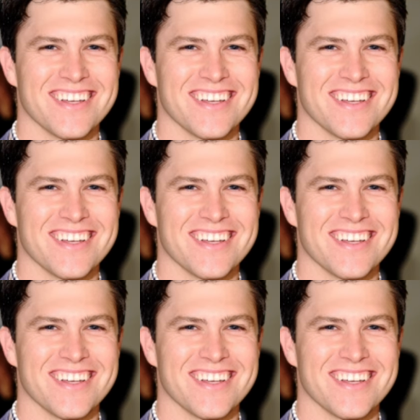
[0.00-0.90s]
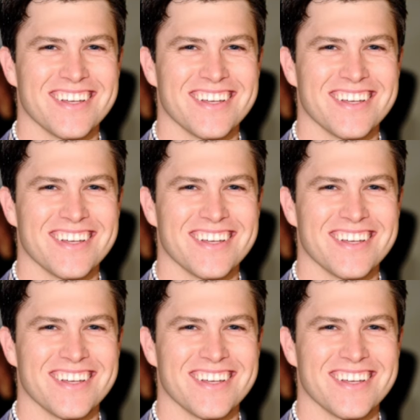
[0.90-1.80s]

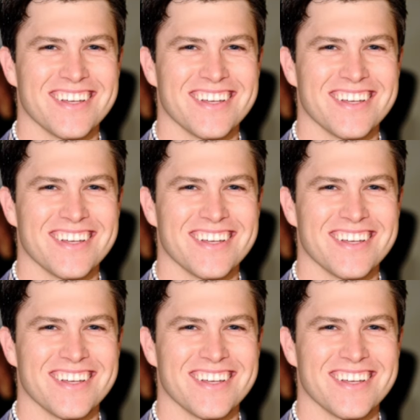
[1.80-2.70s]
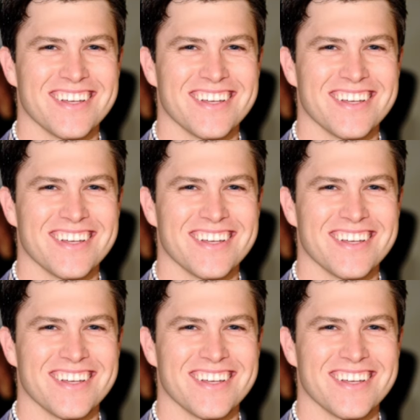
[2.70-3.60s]

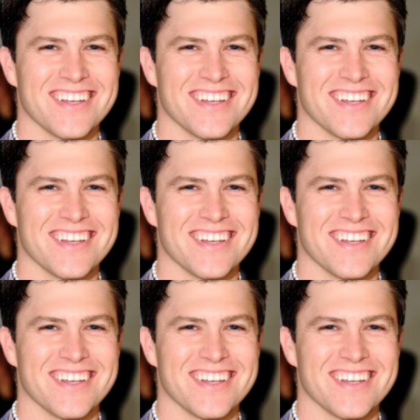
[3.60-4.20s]
(no lip movement)